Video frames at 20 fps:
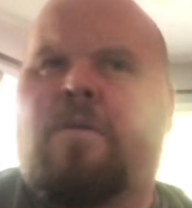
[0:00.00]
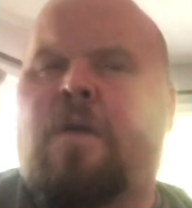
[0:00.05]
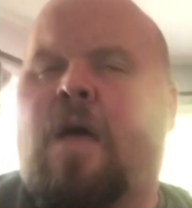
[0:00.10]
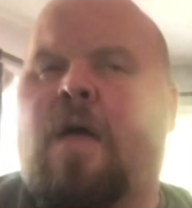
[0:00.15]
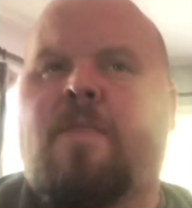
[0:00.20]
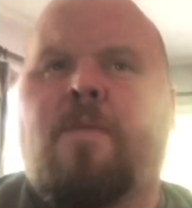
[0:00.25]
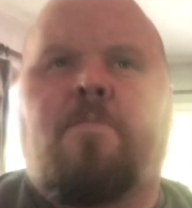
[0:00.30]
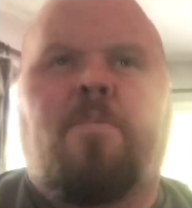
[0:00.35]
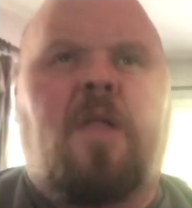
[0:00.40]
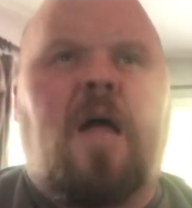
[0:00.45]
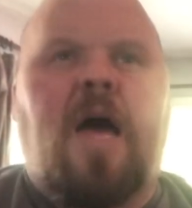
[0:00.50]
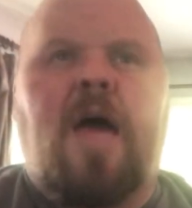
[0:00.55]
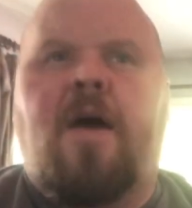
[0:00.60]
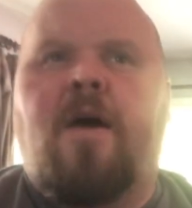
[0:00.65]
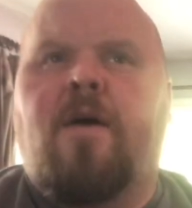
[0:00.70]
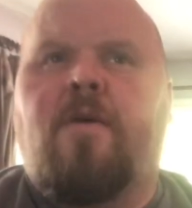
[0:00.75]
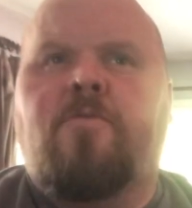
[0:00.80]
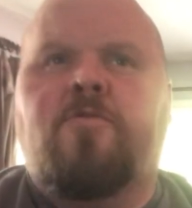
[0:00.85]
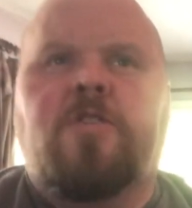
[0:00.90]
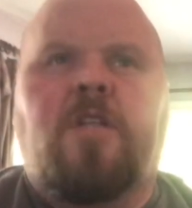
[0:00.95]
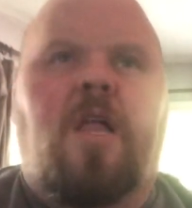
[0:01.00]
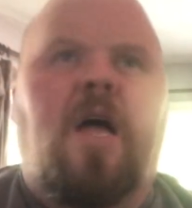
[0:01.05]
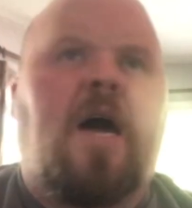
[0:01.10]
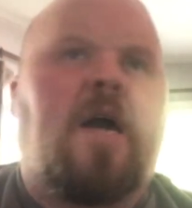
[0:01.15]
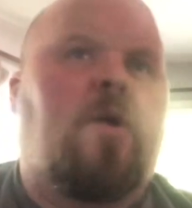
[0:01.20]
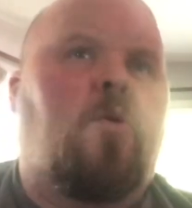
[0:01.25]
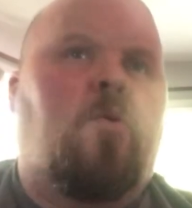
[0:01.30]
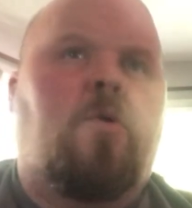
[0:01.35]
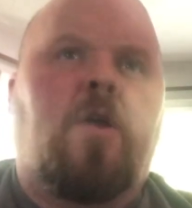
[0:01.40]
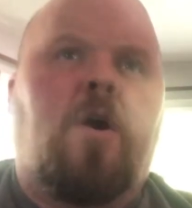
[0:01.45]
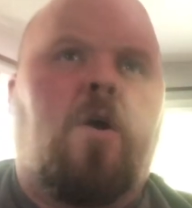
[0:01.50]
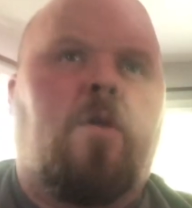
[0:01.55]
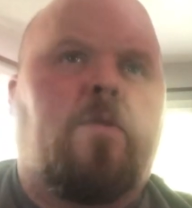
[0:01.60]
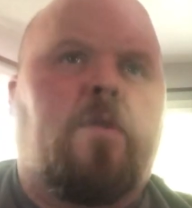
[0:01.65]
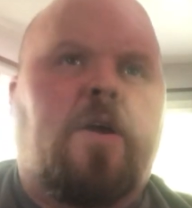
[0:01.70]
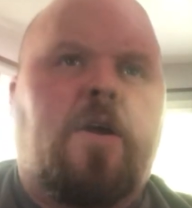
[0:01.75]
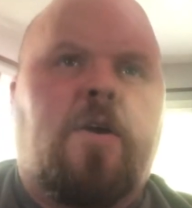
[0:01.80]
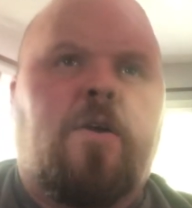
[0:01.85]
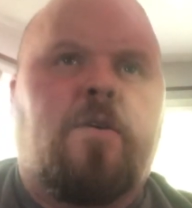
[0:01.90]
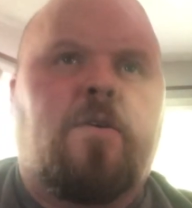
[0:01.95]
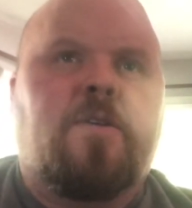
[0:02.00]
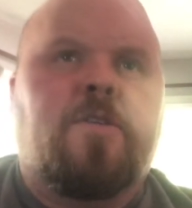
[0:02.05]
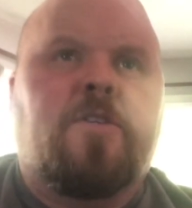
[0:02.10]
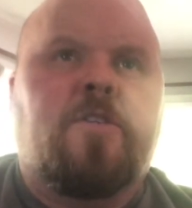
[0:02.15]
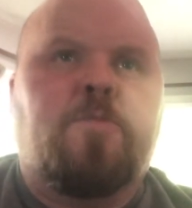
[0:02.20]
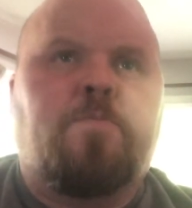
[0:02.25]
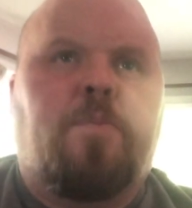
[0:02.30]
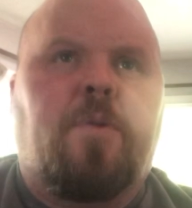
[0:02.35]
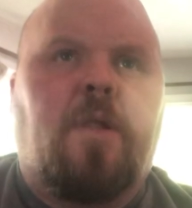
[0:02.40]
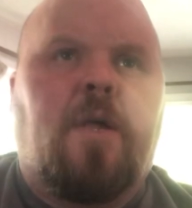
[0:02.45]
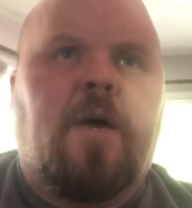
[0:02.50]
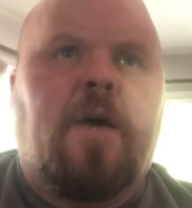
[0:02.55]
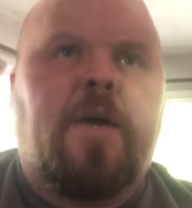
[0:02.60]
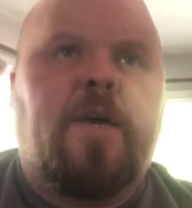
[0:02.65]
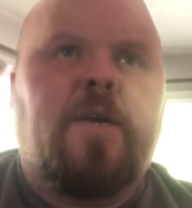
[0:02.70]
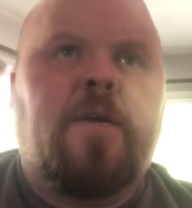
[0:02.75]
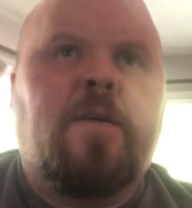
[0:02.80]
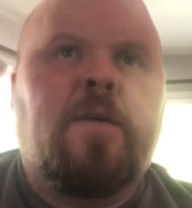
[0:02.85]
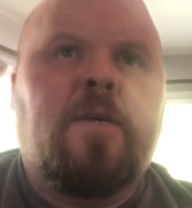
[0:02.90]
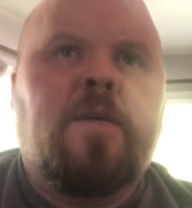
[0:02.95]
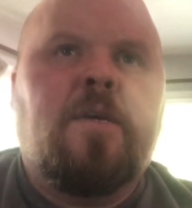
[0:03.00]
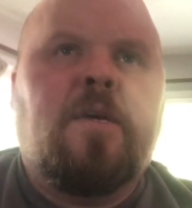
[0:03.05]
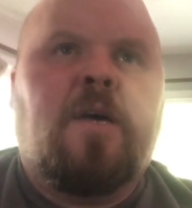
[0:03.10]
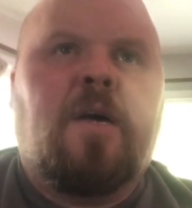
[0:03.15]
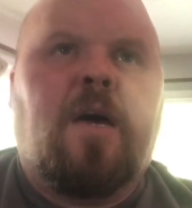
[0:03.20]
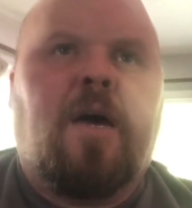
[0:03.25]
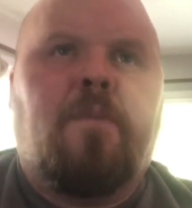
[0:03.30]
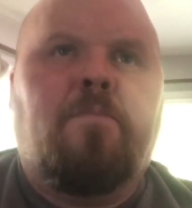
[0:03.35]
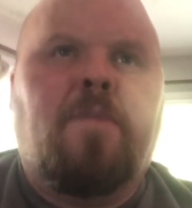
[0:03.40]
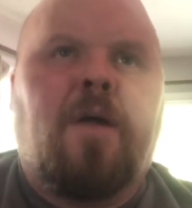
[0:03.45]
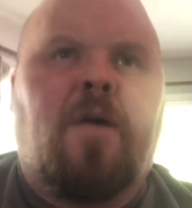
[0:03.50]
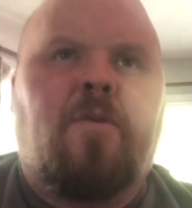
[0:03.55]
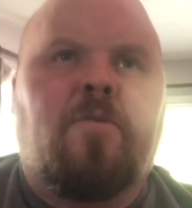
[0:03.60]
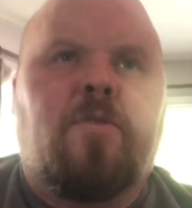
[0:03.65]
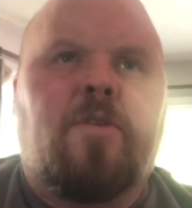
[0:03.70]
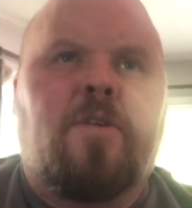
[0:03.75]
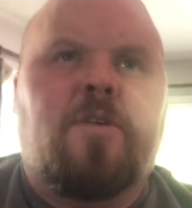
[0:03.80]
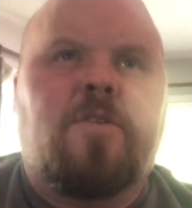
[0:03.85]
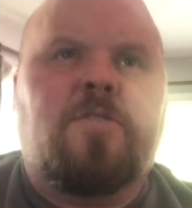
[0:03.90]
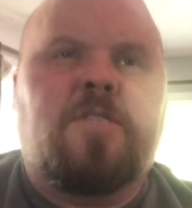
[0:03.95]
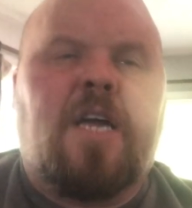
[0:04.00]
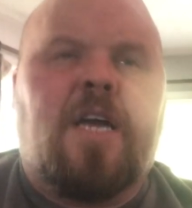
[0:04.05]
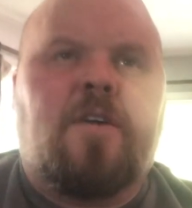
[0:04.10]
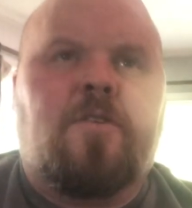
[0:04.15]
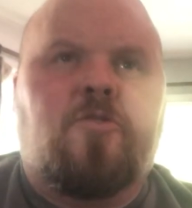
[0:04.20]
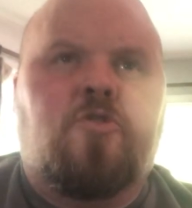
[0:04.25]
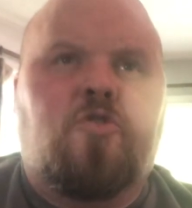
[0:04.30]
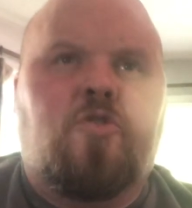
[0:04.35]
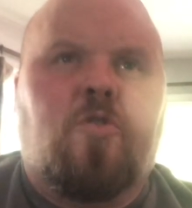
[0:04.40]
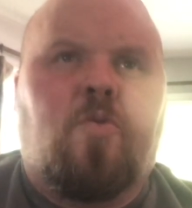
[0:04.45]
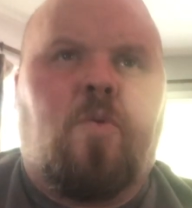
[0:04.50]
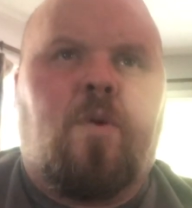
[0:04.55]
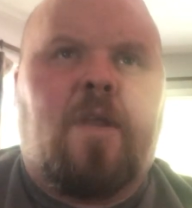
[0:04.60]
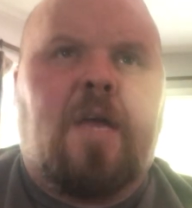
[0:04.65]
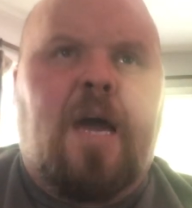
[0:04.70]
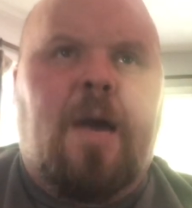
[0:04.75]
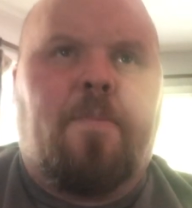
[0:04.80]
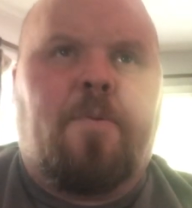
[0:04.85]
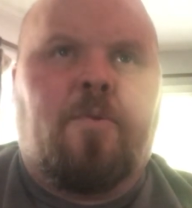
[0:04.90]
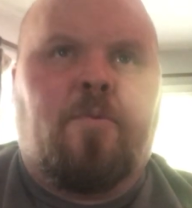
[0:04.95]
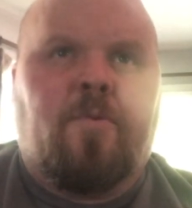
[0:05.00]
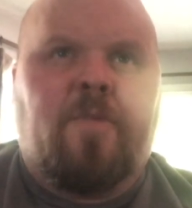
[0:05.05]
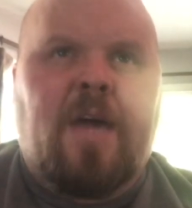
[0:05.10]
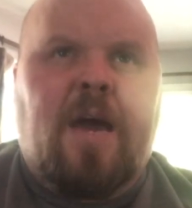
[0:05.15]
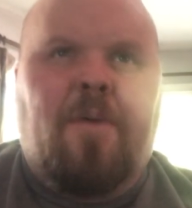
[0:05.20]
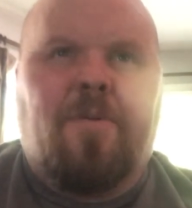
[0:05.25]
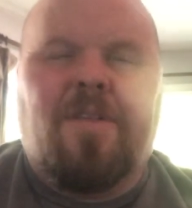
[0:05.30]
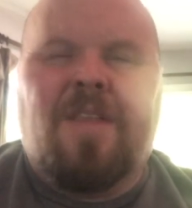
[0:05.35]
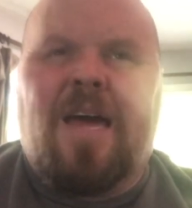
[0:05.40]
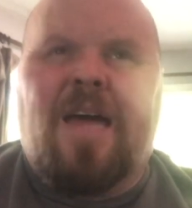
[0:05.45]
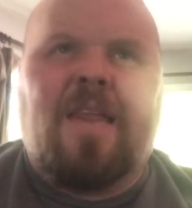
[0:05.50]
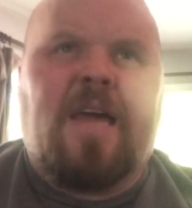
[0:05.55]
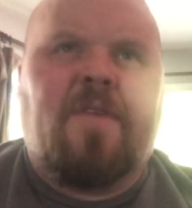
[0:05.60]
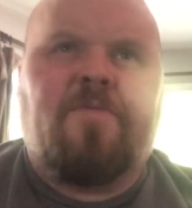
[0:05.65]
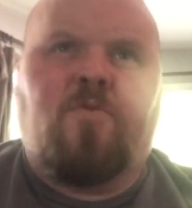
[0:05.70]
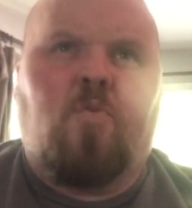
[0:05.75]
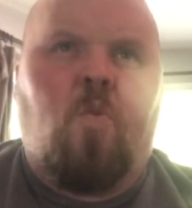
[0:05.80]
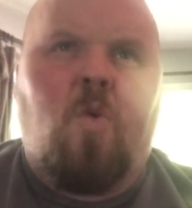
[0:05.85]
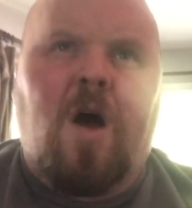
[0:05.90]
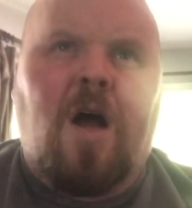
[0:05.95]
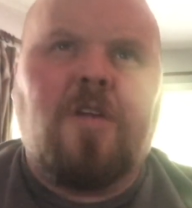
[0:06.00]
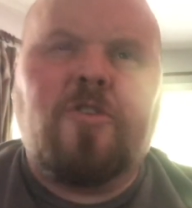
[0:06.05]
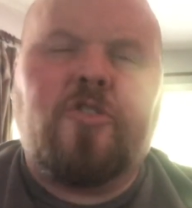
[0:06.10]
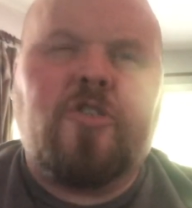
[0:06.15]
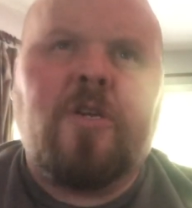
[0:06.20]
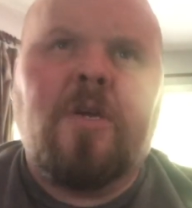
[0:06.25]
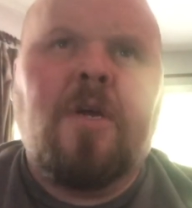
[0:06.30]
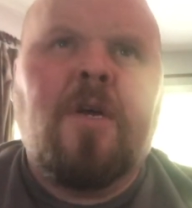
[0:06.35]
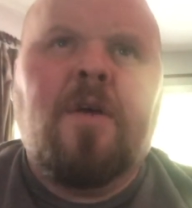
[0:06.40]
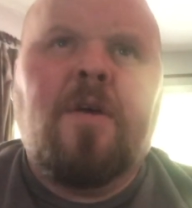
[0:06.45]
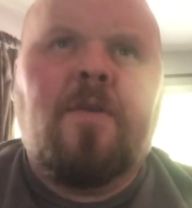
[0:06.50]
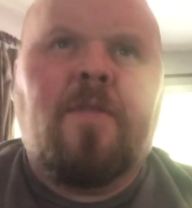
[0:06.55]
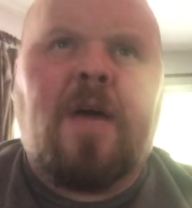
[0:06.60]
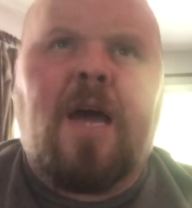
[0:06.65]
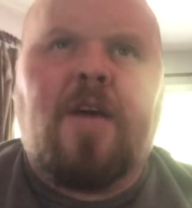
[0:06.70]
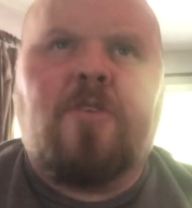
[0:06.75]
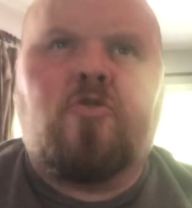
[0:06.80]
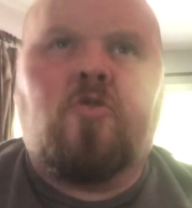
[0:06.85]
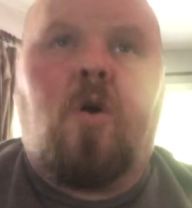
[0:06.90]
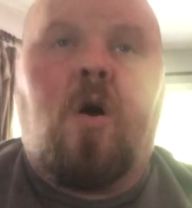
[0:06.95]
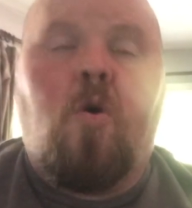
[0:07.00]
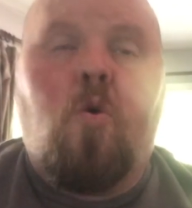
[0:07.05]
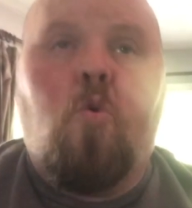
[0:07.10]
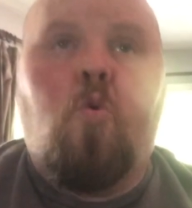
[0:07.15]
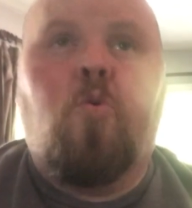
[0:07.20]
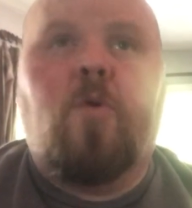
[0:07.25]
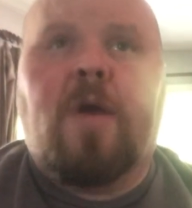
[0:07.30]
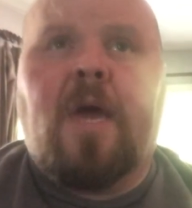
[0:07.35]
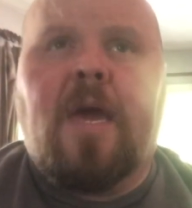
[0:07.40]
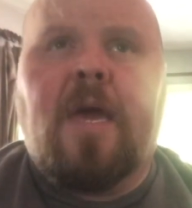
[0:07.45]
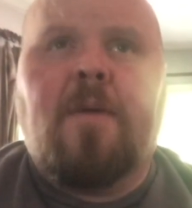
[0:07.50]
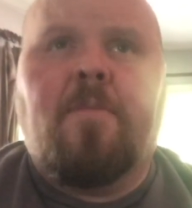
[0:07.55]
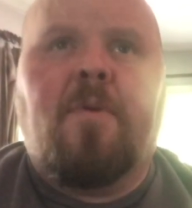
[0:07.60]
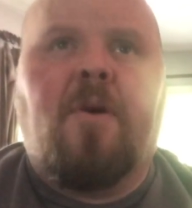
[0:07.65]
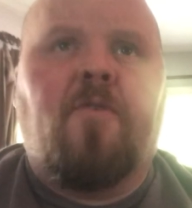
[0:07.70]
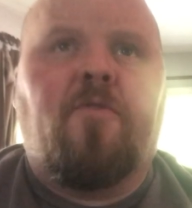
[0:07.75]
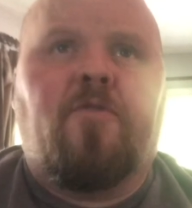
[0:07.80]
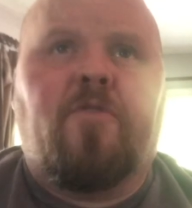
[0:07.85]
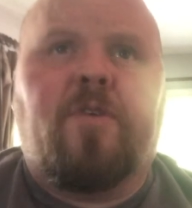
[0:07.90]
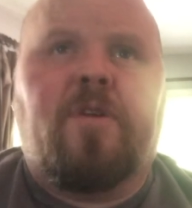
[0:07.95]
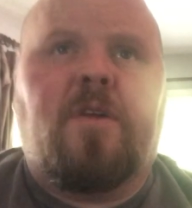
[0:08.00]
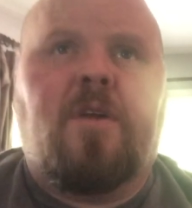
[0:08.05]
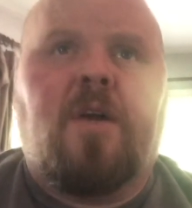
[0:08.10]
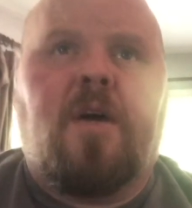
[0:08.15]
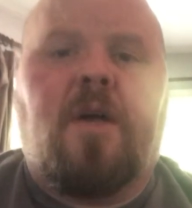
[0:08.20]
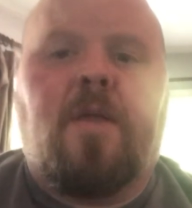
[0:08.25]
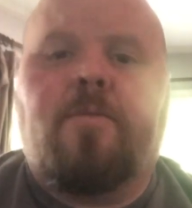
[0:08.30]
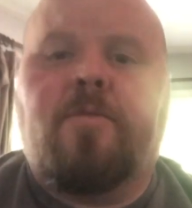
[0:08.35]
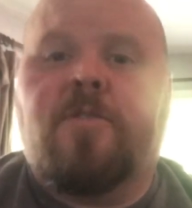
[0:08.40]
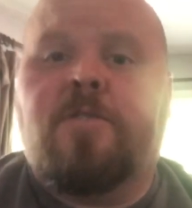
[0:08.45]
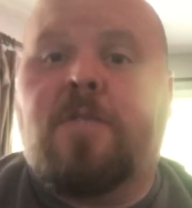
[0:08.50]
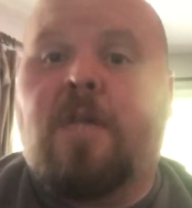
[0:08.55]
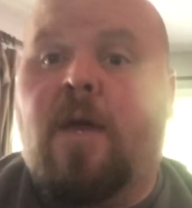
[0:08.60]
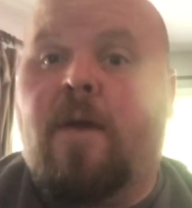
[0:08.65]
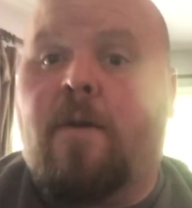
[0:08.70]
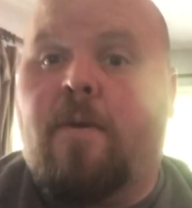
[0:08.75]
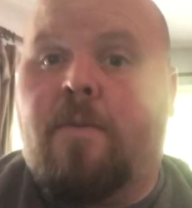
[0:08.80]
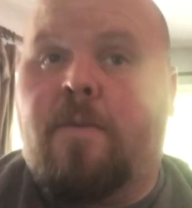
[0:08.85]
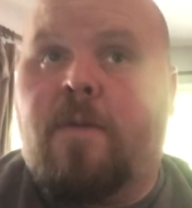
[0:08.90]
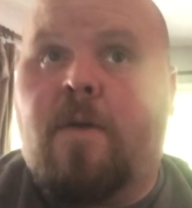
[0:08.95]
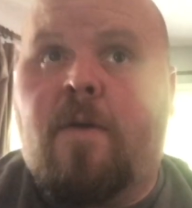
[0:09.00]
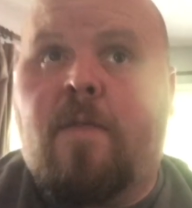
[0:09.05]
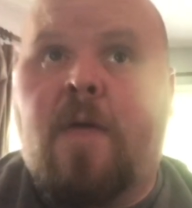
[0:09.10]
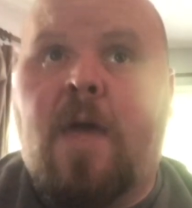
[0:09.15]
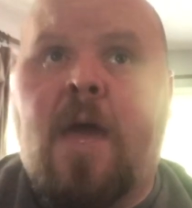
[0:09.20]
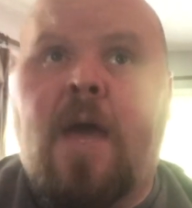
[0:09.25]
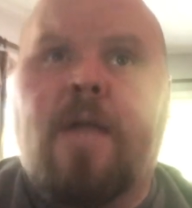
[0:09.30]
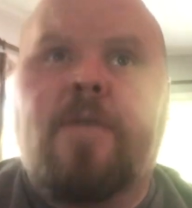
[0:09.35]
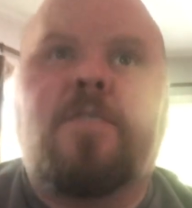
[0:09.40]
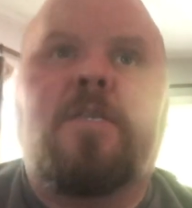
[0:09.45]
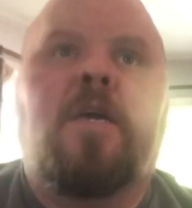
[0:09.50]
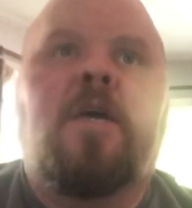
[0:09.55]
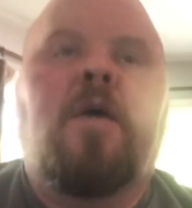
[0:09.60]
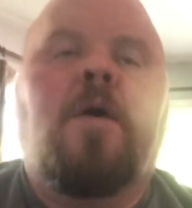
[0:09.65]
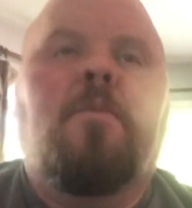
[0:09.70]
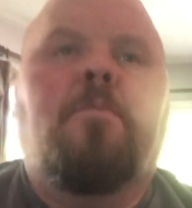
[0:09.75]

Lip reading: There's a lot going on there in this play. I'm not really exactly sure what happened with that. We might have to watch the actual whole game over again. I'm just not going to do that.